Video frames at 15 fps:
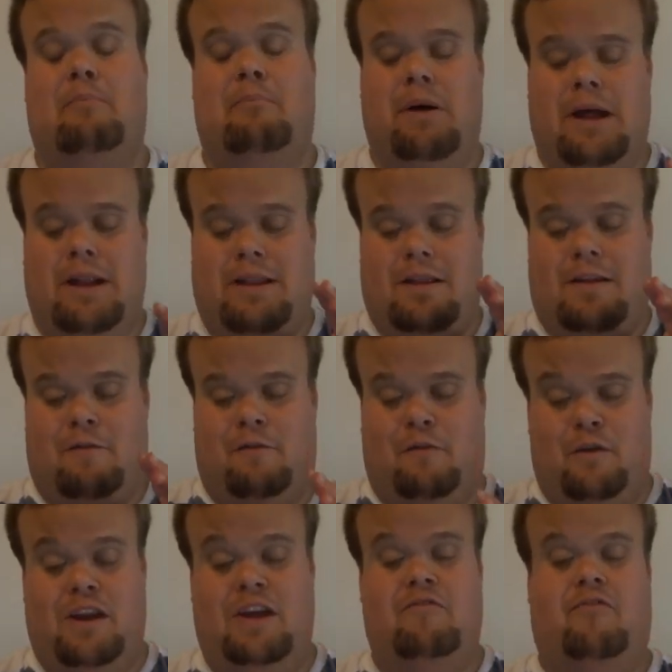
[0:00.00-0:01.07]
but
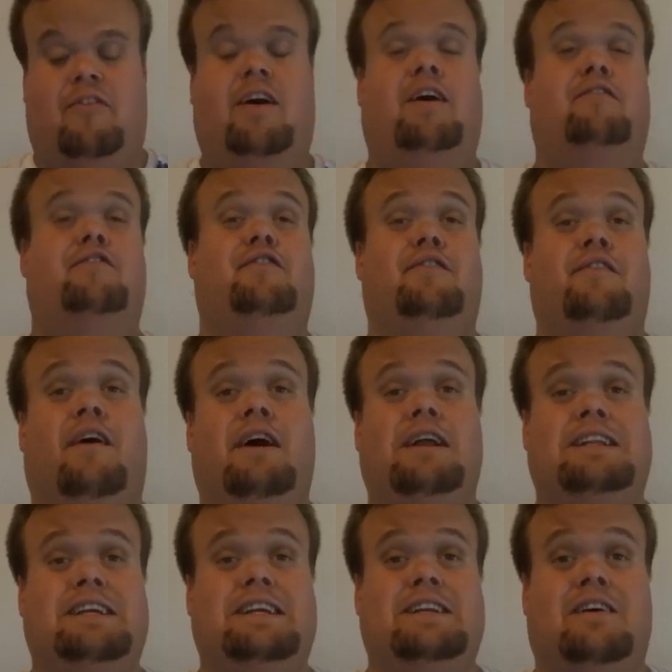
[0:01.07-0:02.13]
45 to
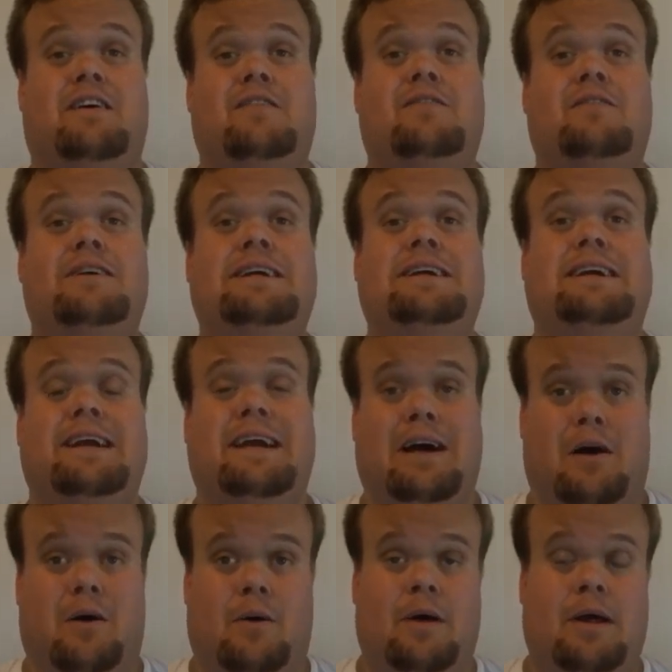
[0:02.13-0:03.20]
19, holy
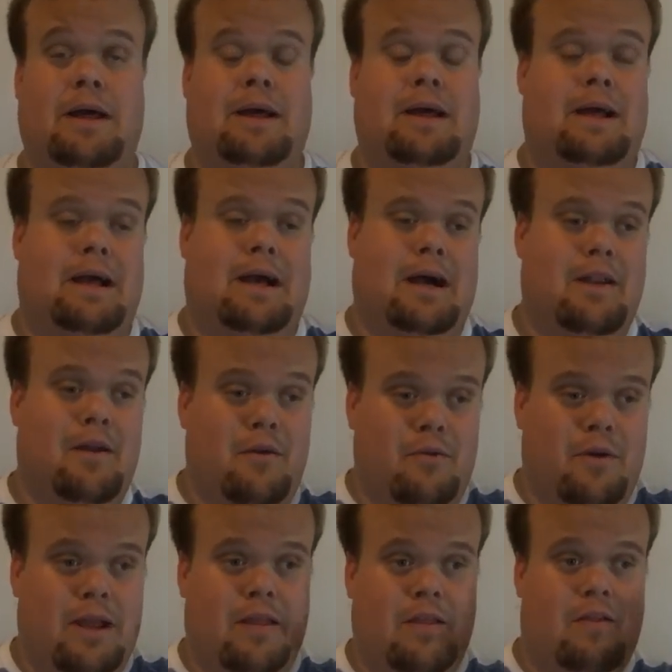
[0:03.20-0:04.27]
cow. I know
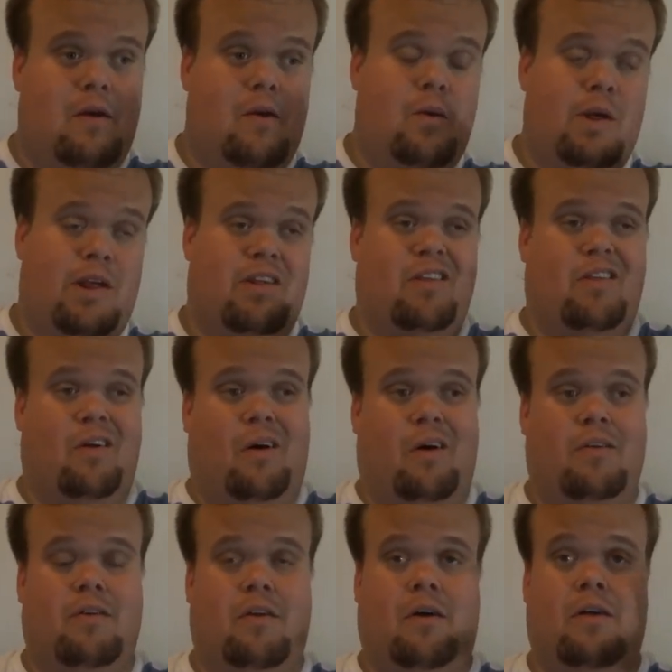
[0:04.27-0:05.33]
Reds don't always
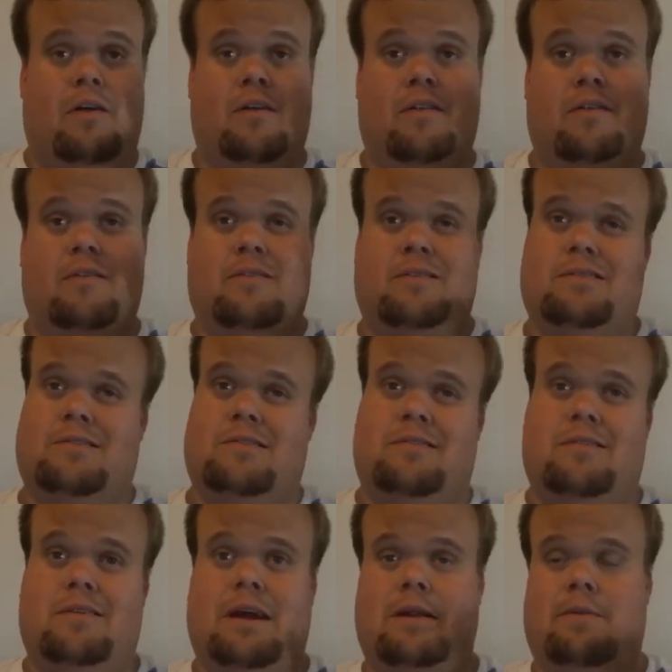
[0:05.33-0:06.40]
start on
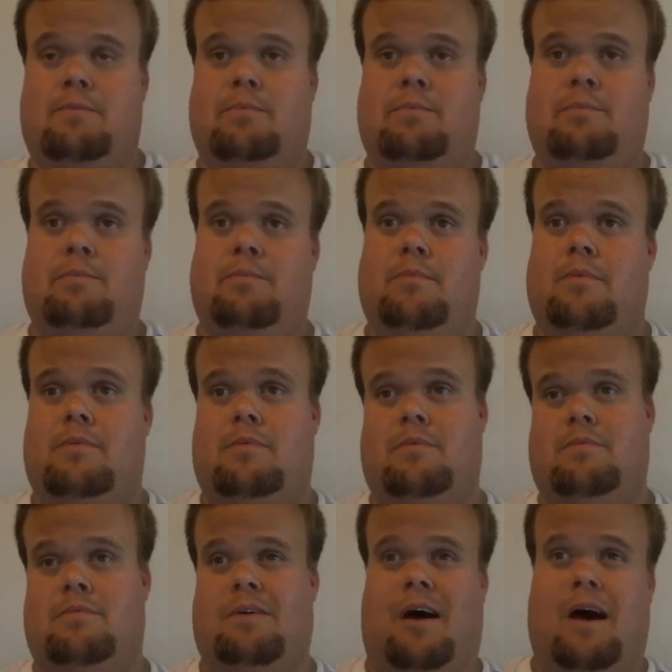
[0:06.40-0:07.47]
great
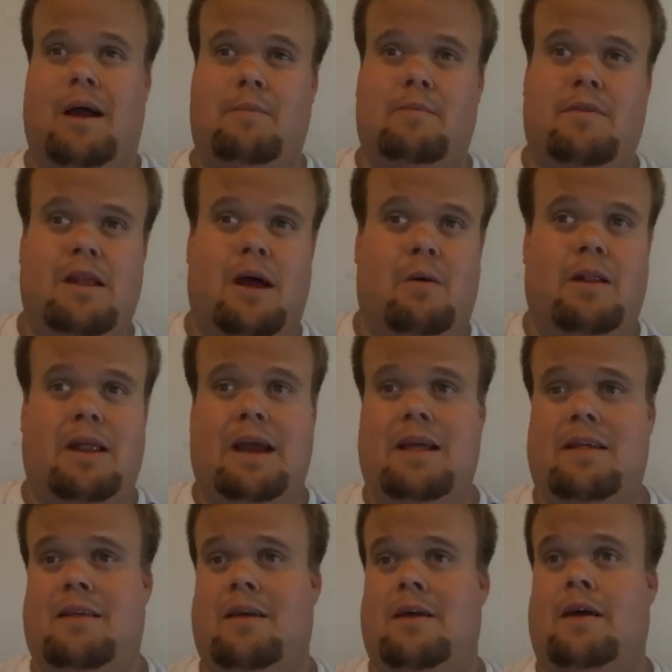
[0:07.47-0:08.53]
times
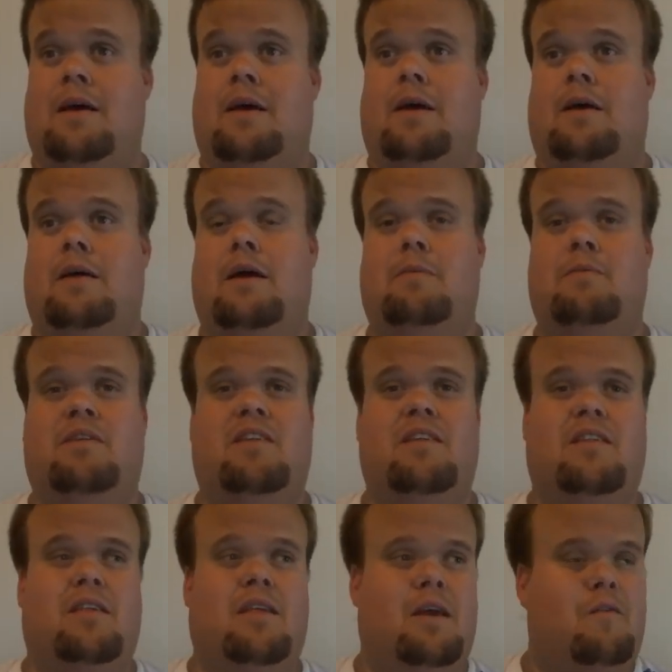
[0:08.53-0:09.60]
nowadays,
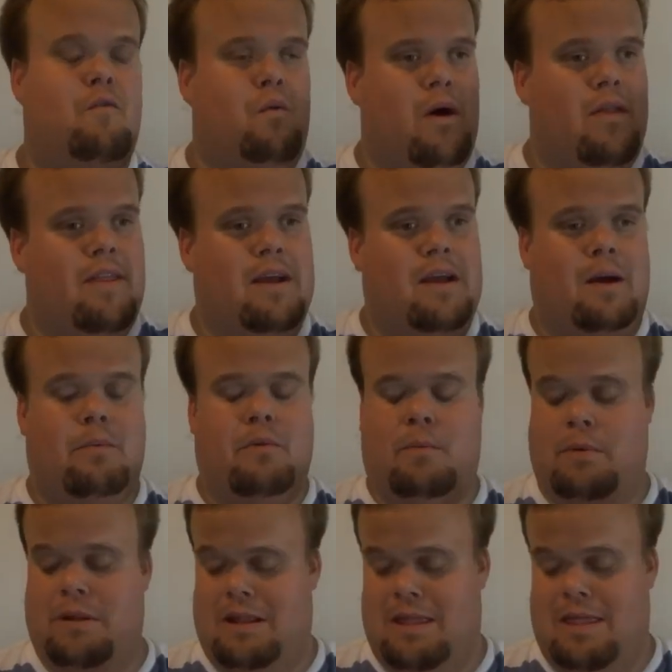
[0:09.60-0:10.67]
since they've won the cups,
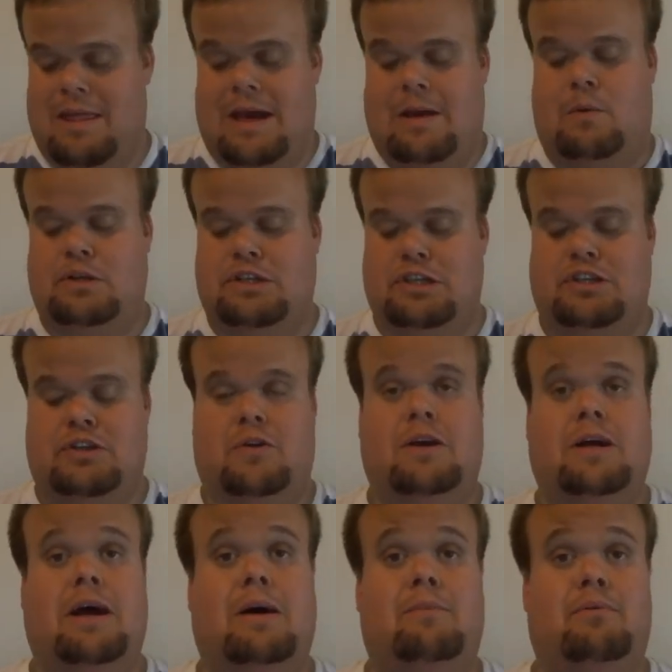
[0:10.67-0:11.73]
but that was a shocker. I